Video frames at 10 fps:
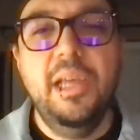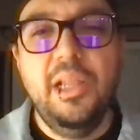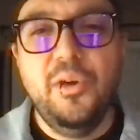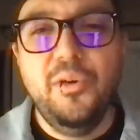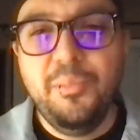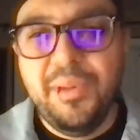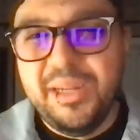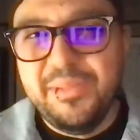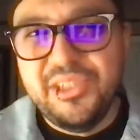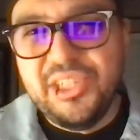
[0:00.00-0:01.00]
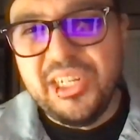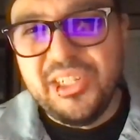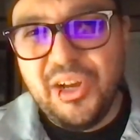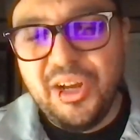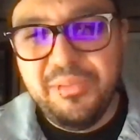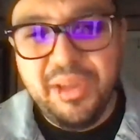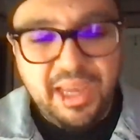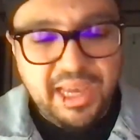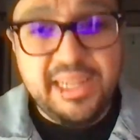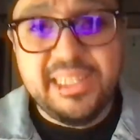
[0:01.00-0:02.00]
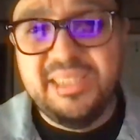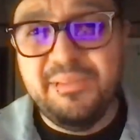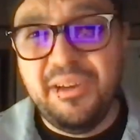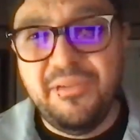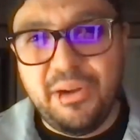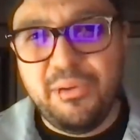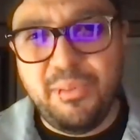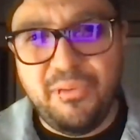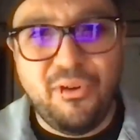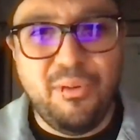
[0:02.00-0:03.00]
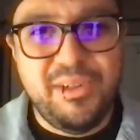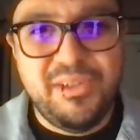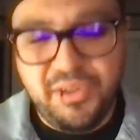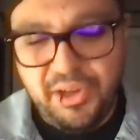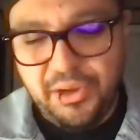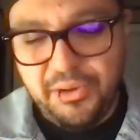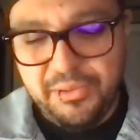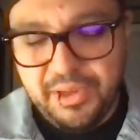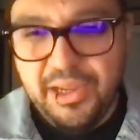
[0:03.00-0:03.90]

Hello, my name is Jack Dom, and this is my final performance video.